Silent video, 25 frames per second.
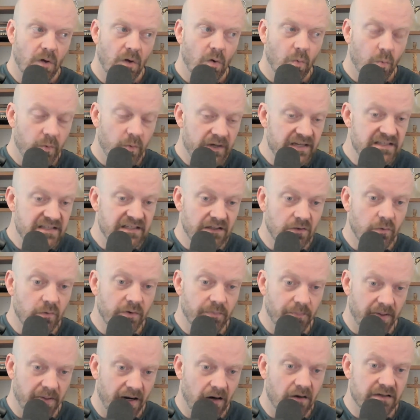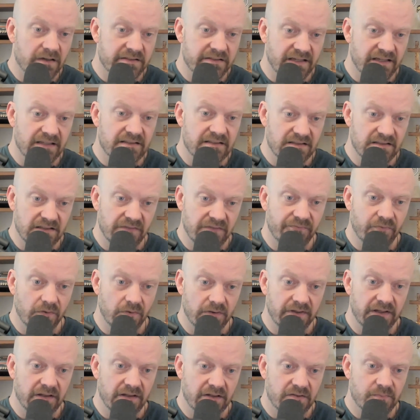We deal with parasites
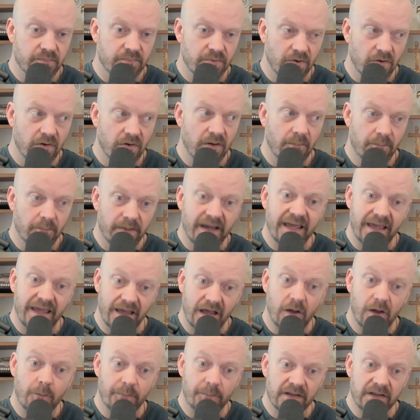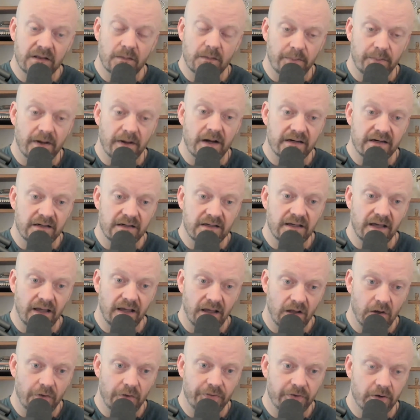differently in this program by helping the body to get
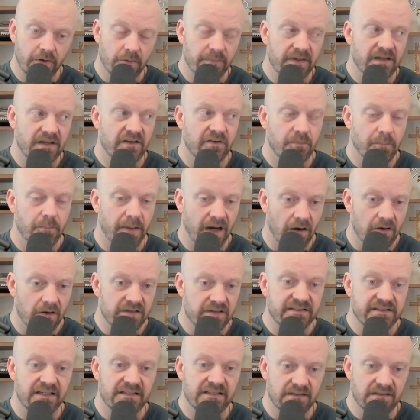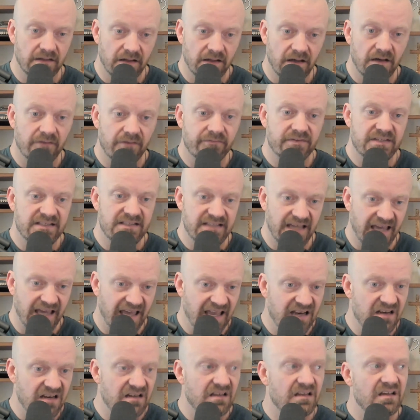healthier because parasites love
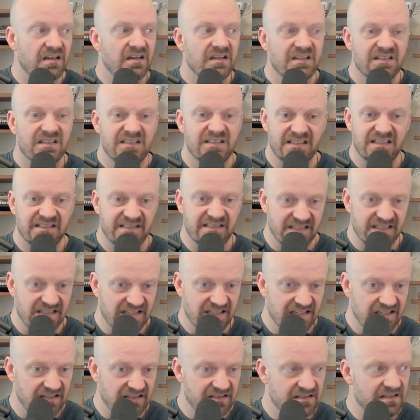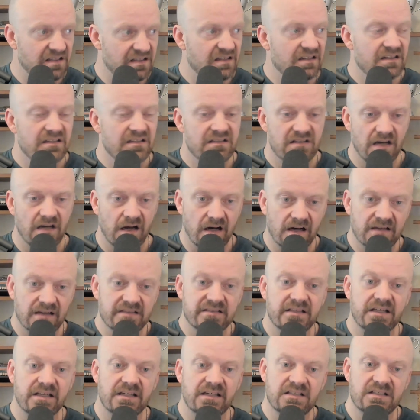dead, diseased,
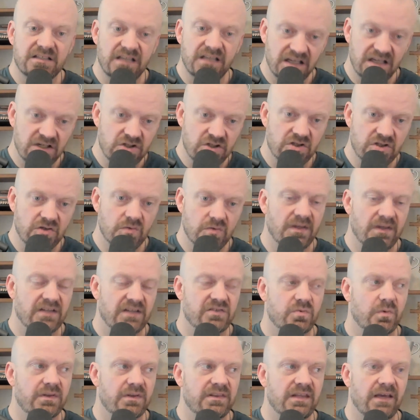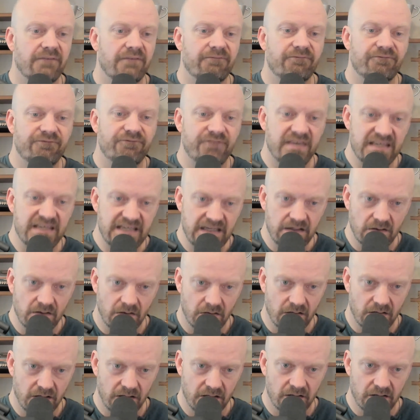toxic tissue. That's what they feed
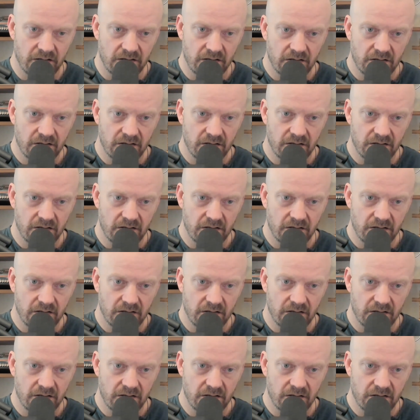on.